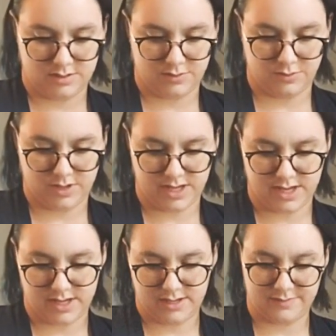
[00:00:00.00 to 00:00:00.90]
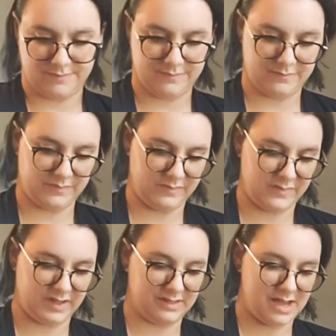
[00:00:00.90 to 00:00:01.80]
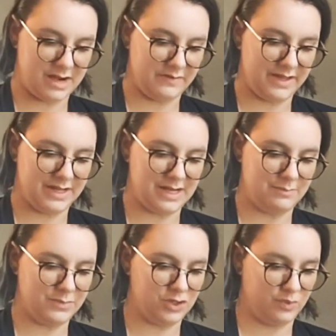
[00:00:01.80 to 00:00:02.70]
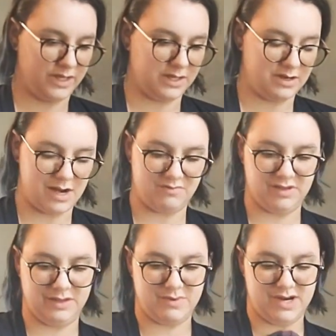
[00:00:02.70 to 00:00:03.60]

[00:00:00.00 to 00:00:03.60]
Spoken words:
Okay, it's kind of like an in-betweener, and I really